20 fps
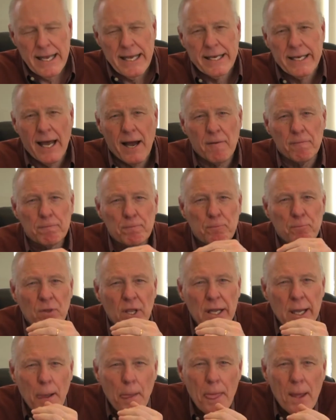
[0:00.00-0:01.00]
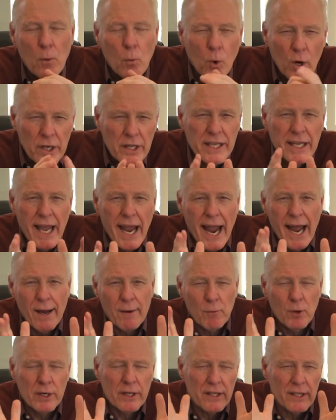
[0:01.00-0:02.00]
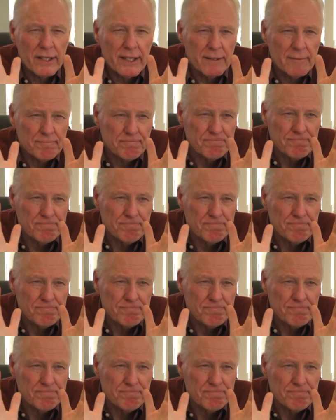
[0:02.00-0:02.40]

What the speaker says: Now, one of the